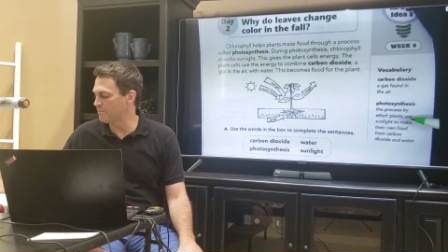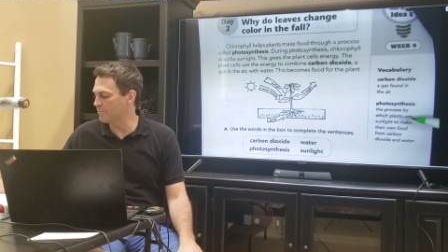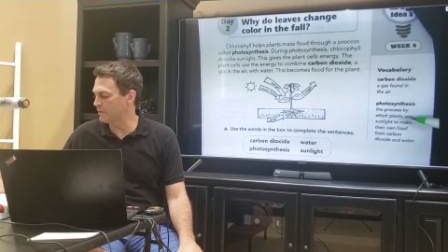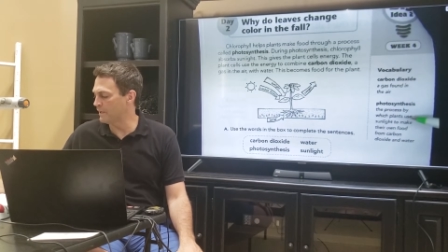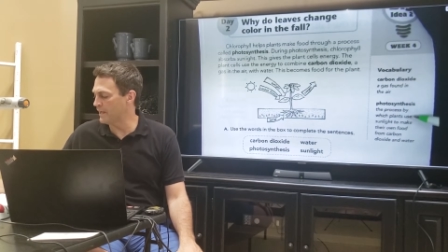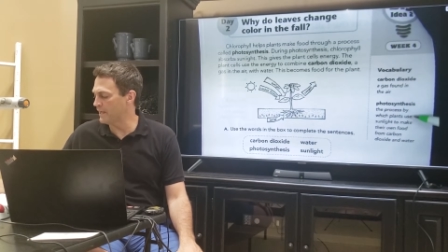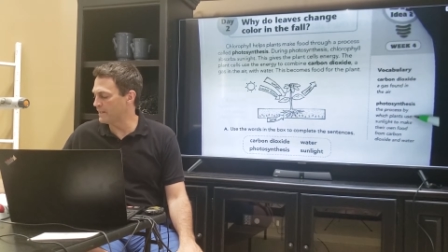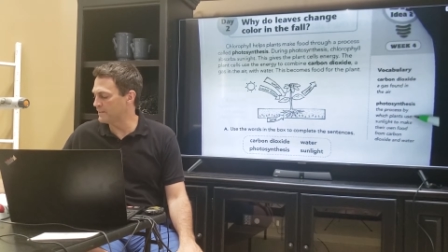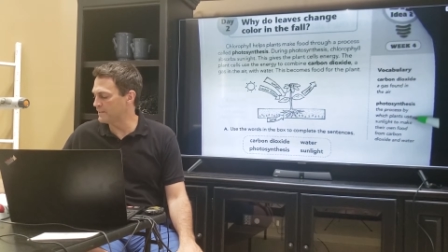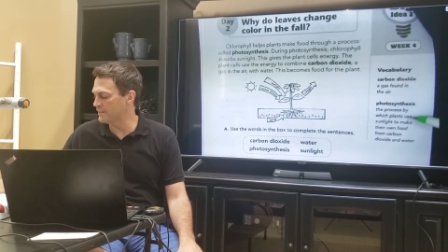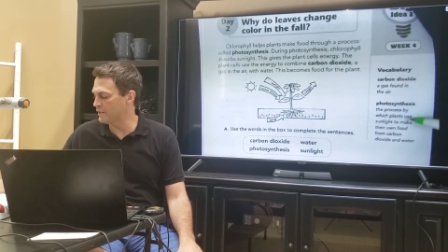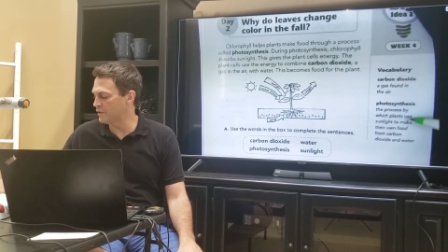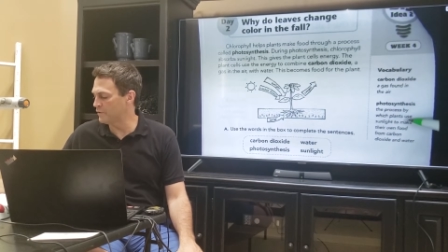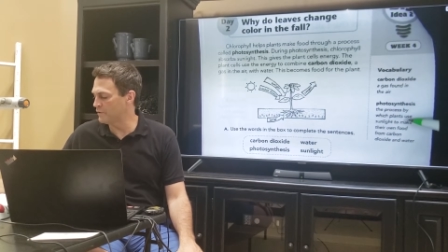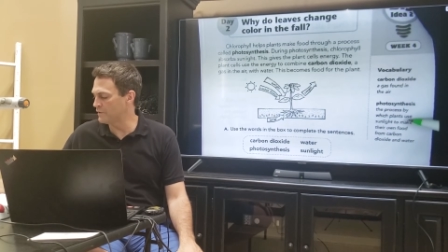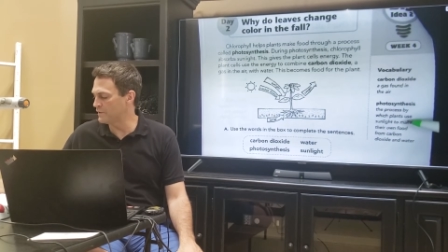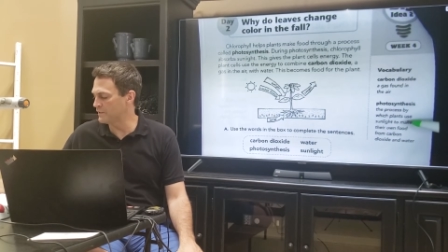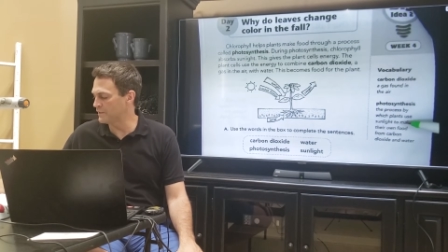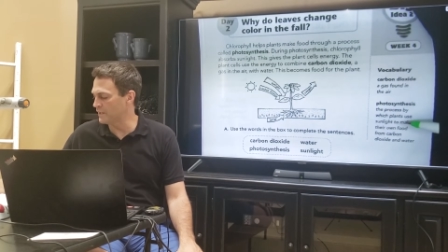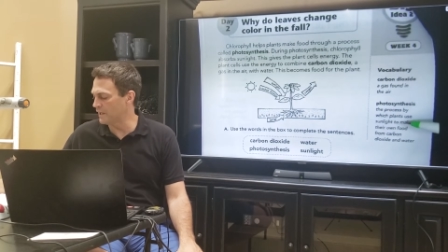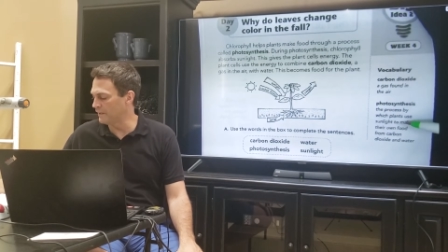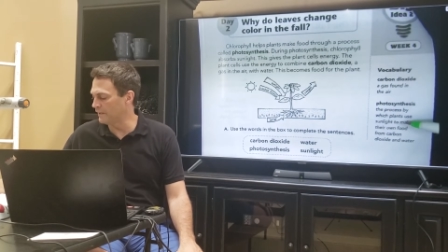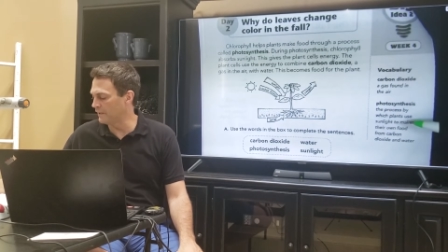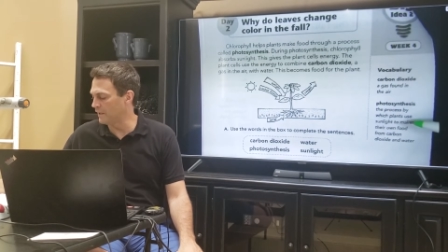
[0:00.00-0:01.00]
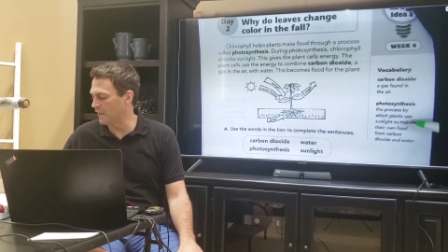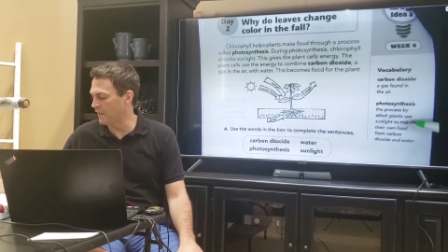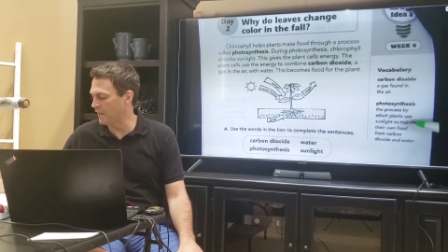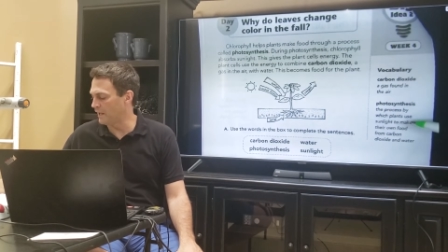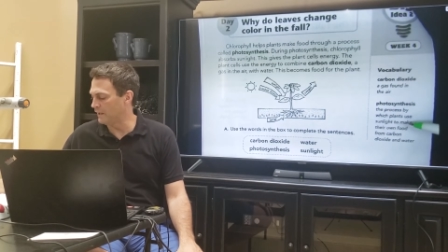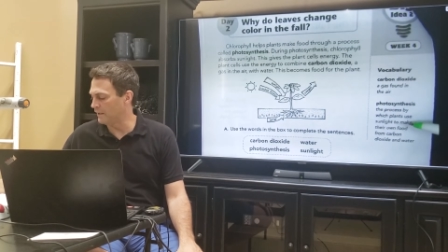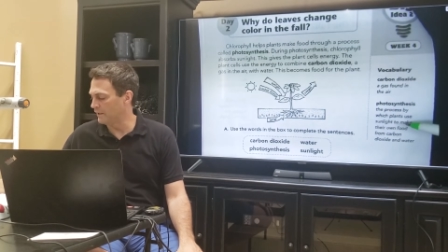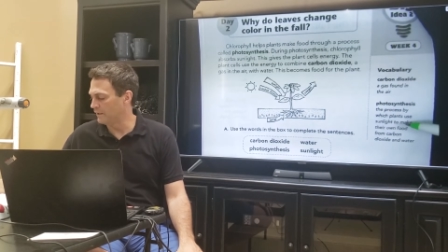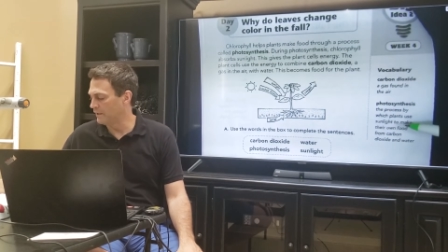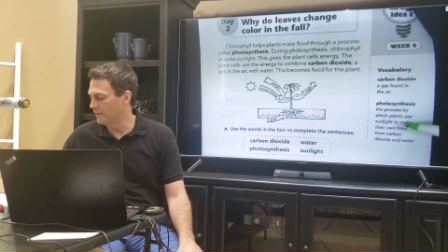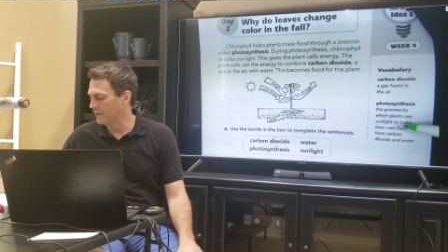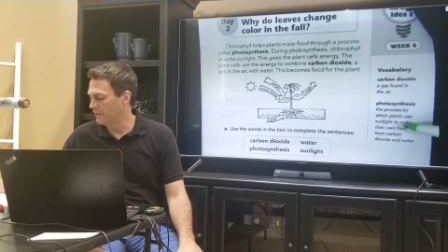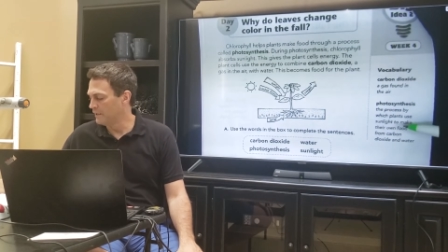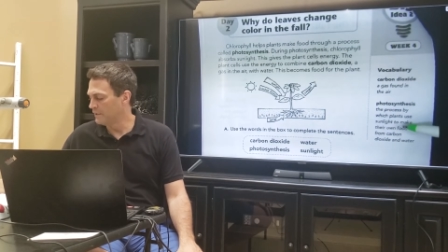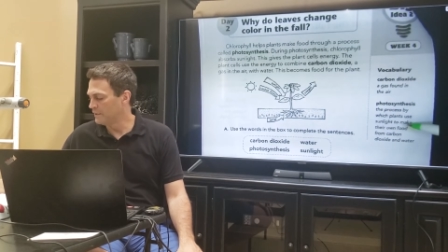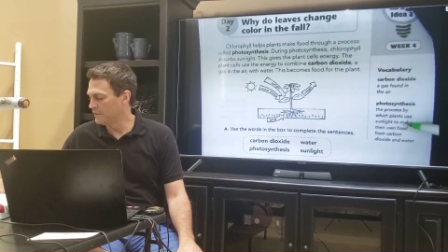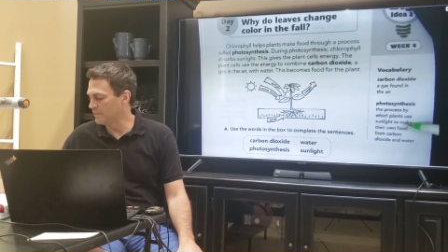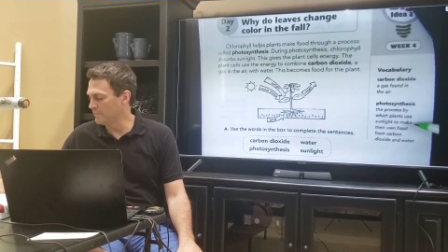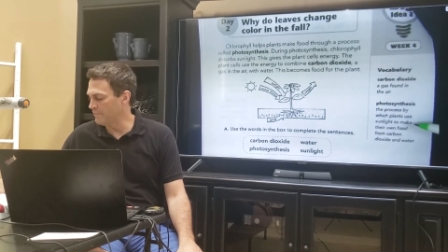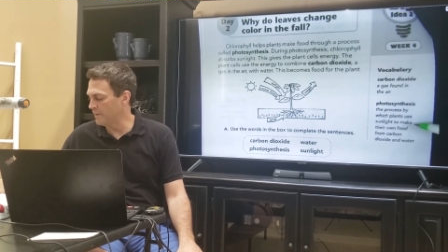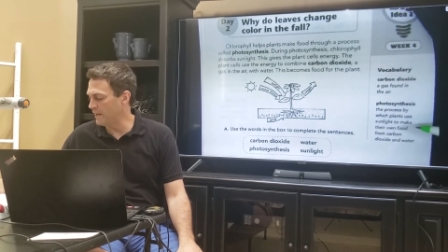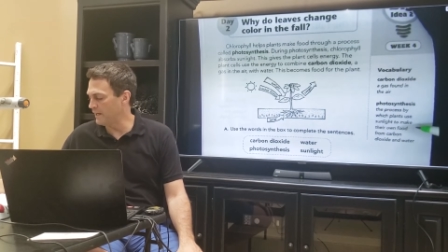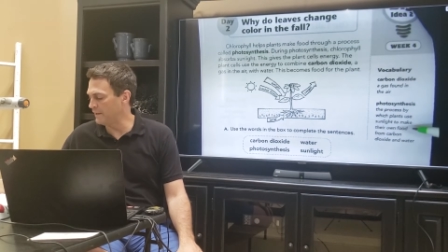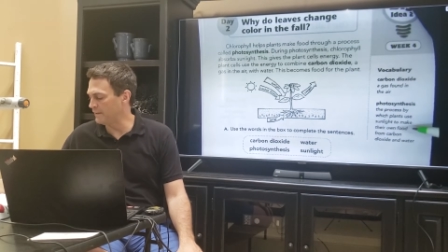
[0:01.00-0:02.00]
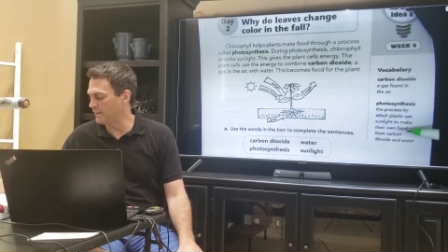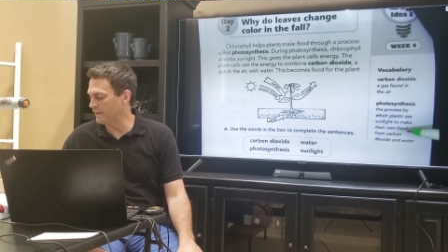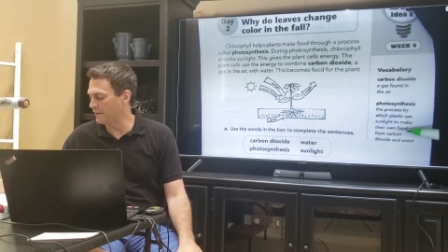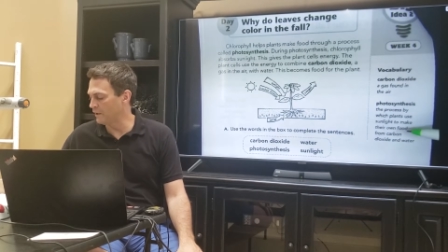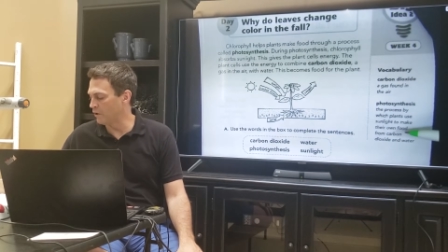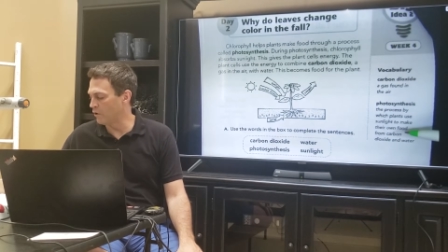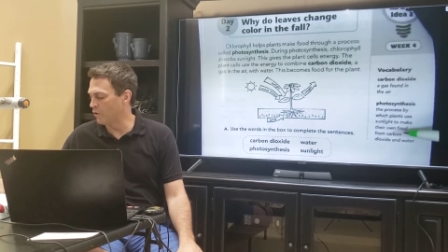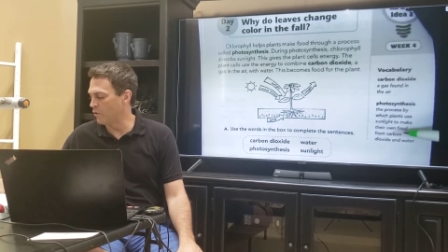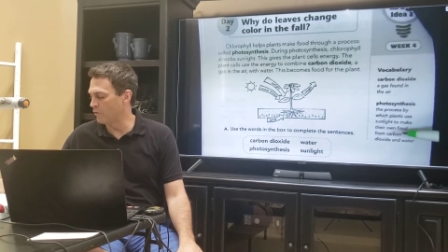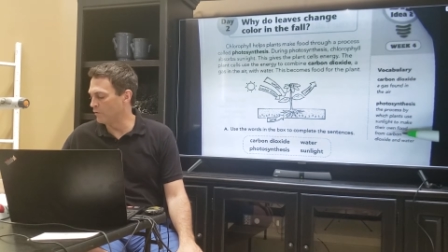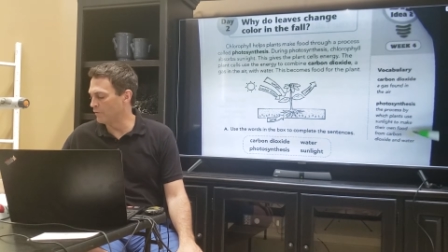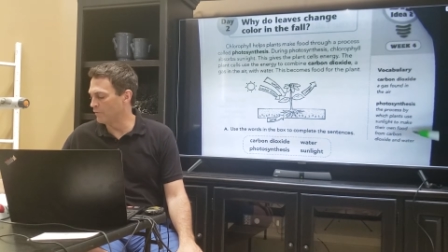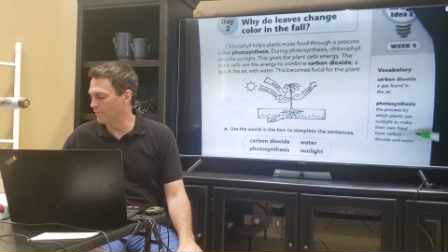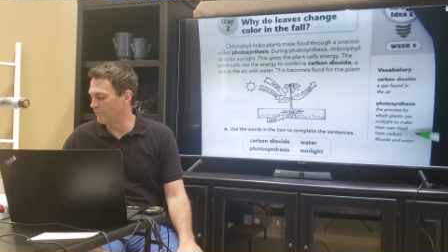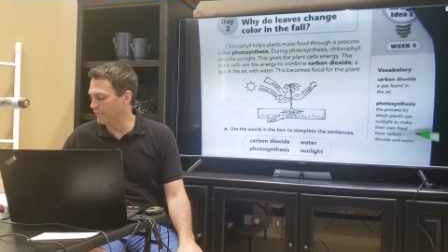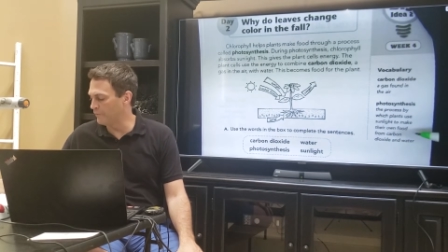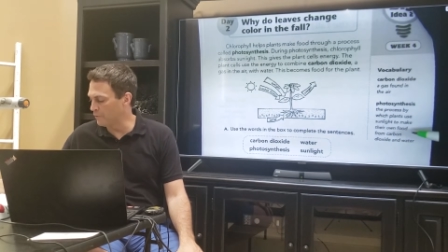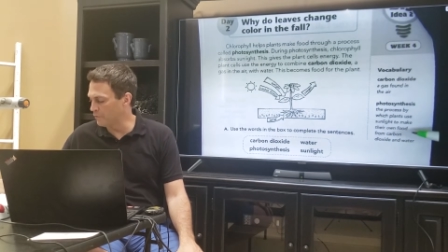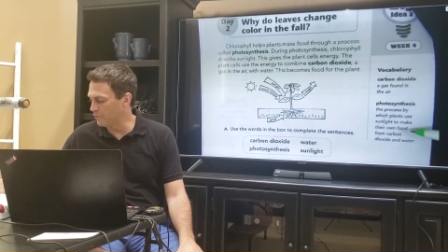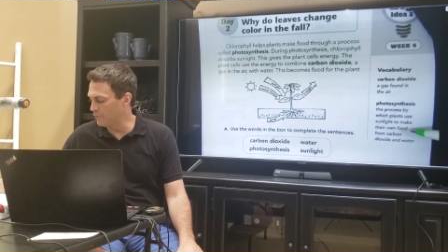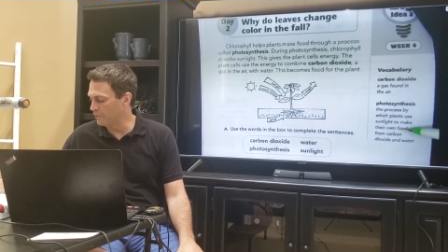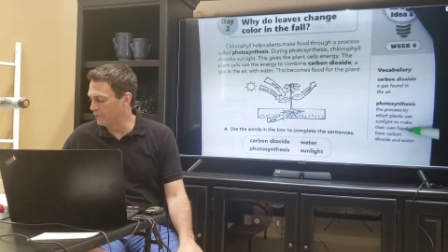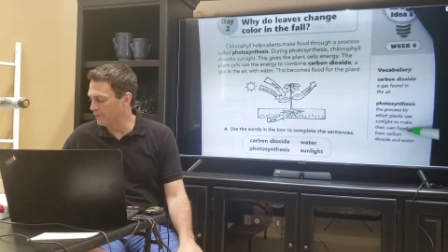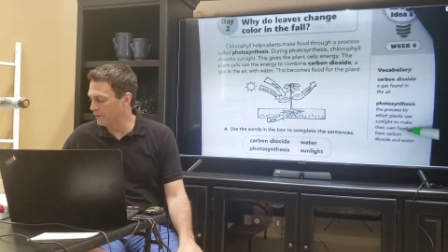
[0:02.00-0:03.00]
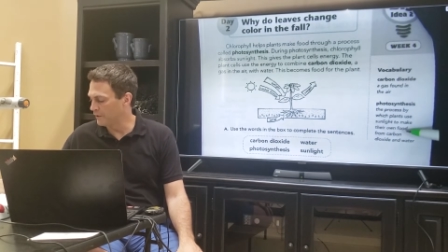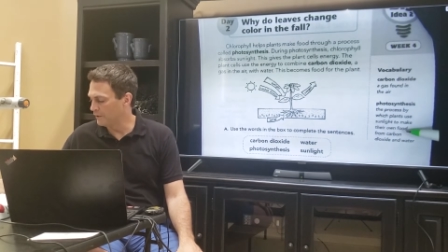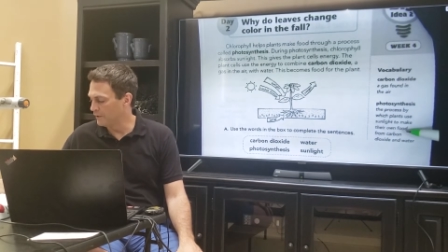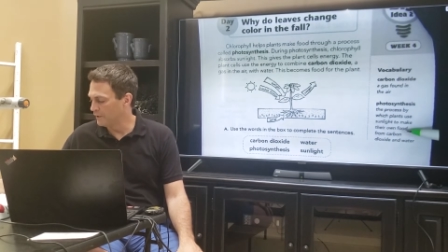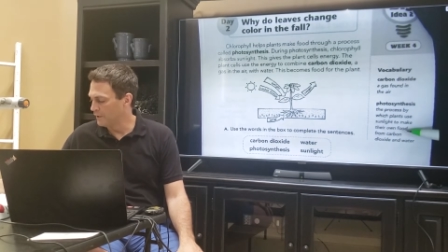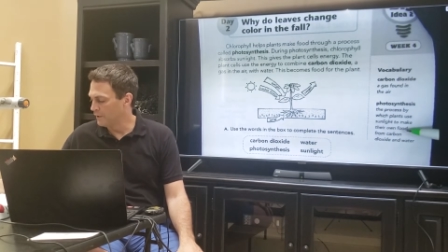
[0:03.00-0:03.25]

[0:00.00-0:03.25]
plants use sunlight to make their own food